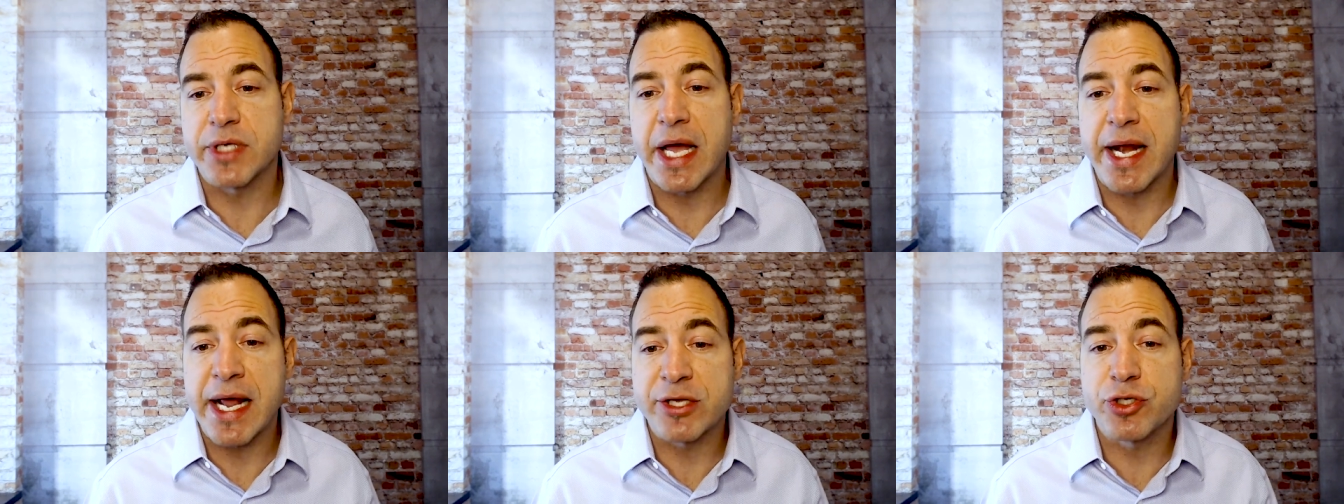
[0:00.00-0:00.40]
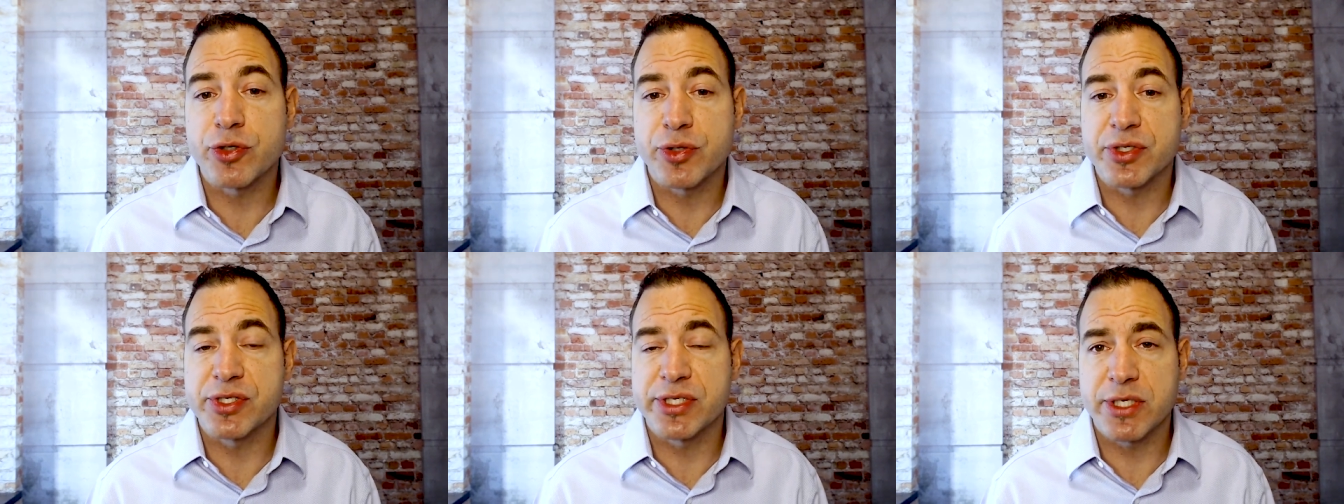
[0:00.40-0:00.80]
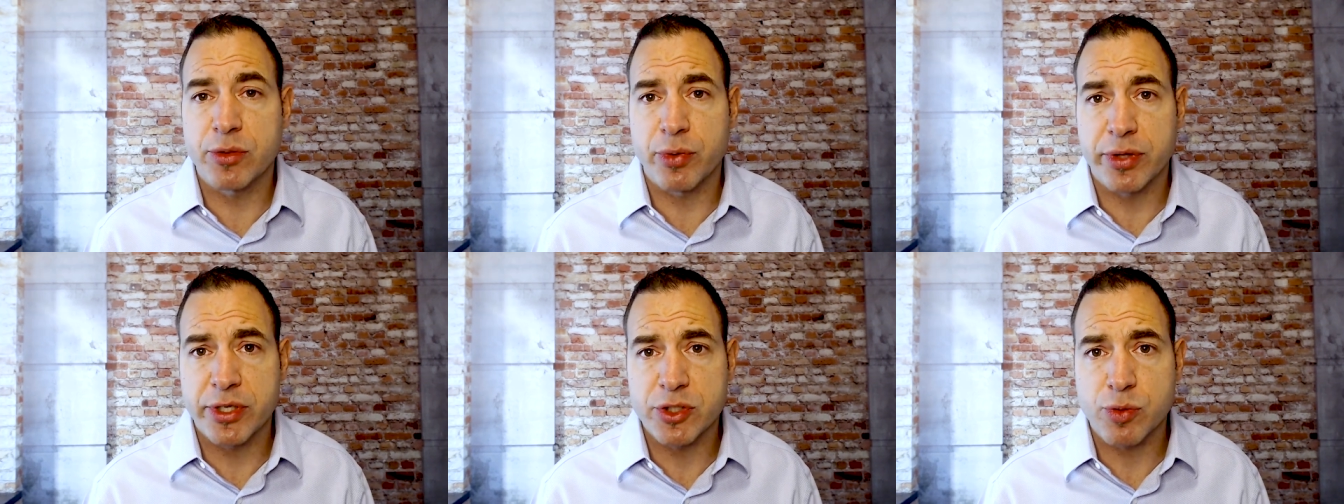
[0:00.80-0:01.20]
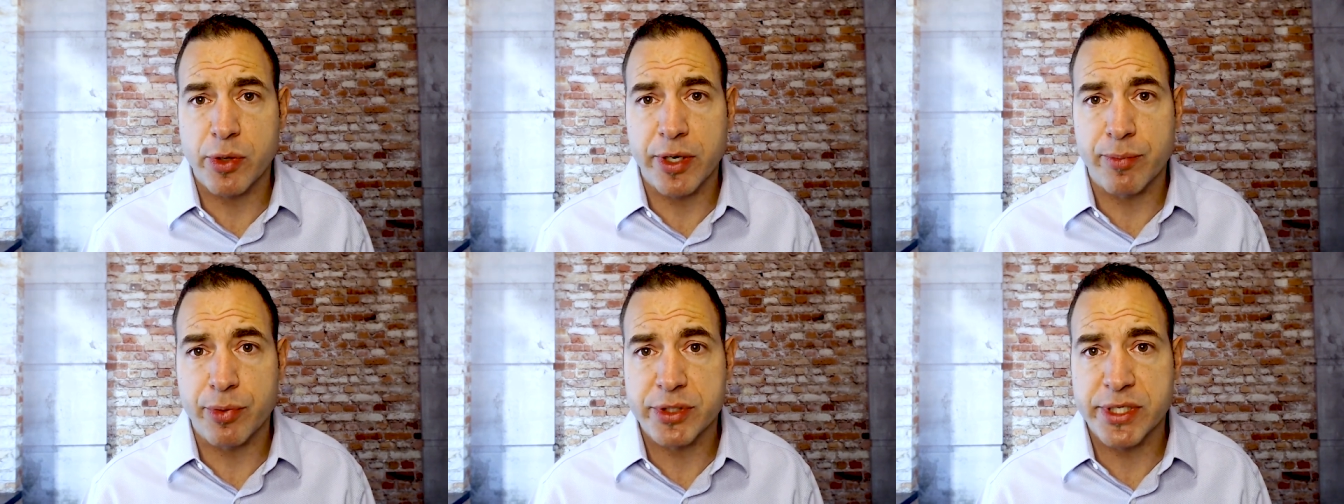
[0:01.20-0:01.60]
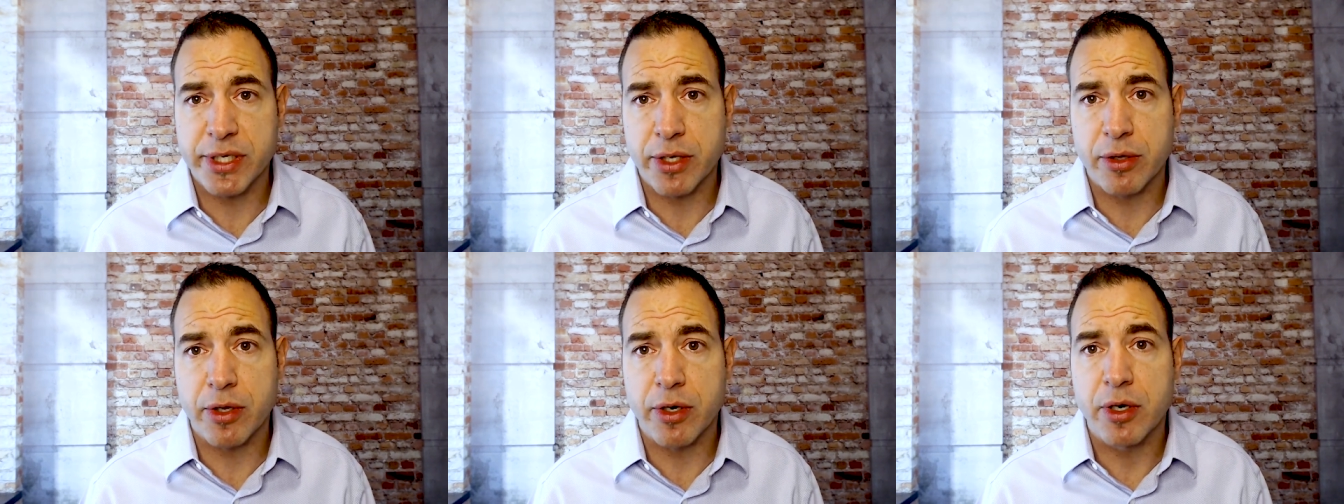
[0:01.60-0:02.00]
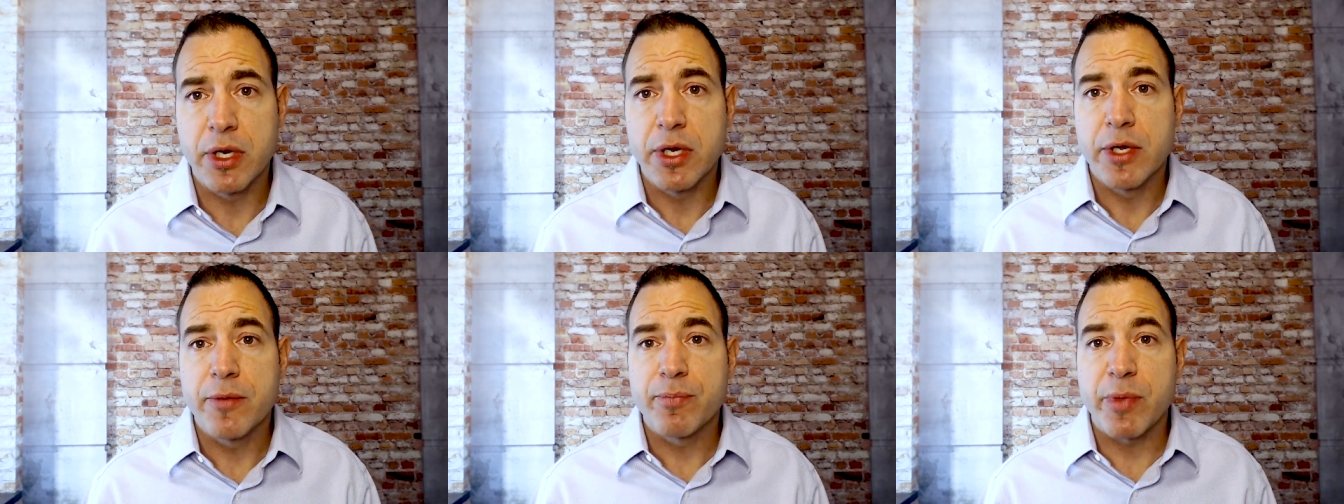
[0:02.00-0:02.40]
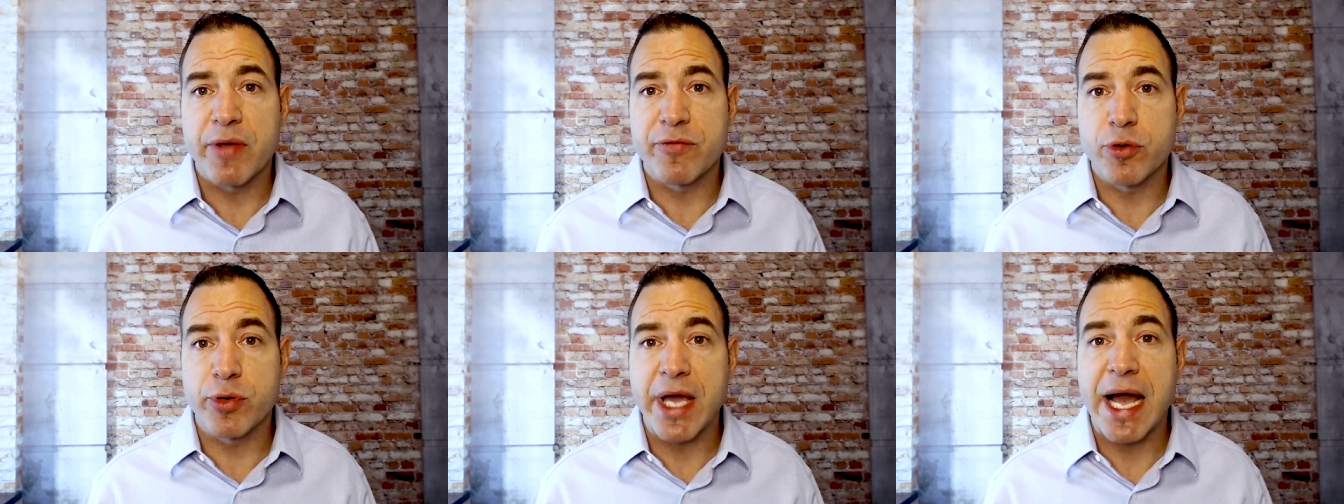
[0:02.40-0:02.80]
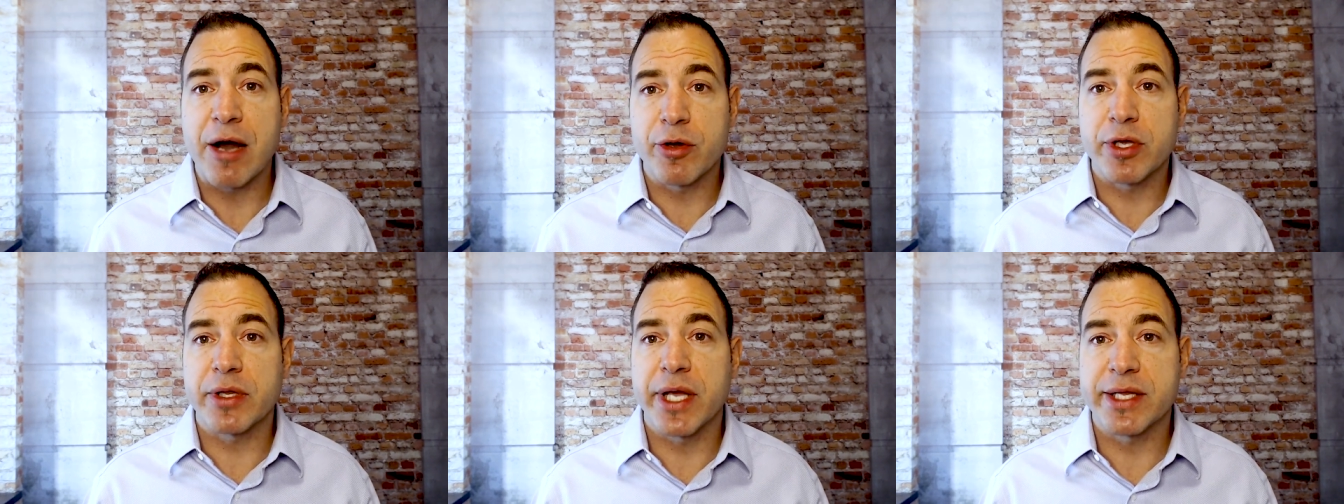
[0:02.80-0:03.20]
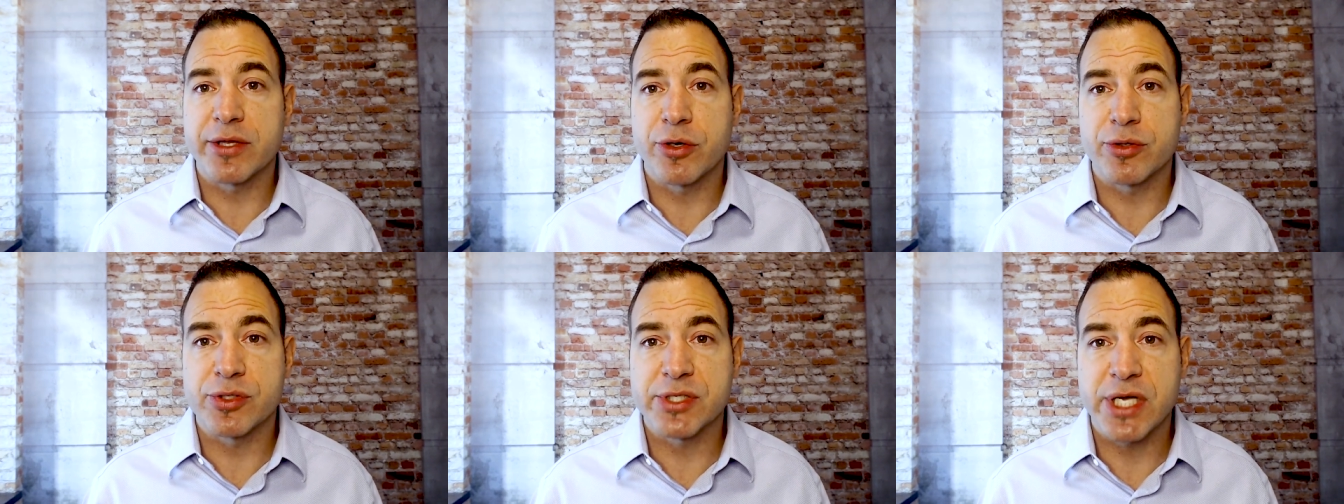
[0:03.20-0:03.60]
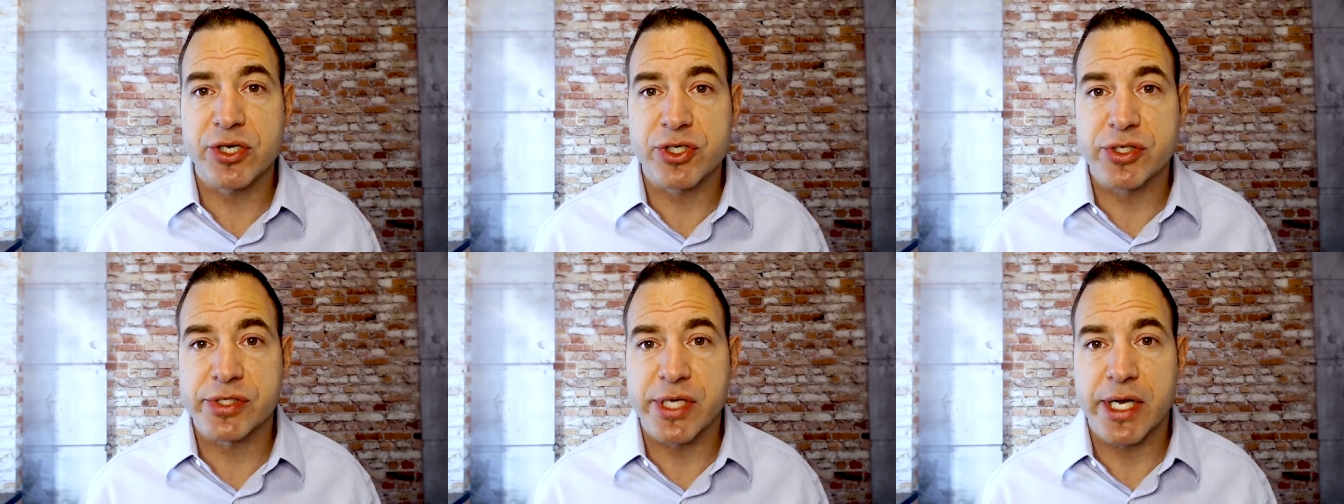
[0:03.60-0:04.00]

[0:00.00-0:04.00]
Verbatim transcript: And as you can see with this one in particular, if you calculate those sessions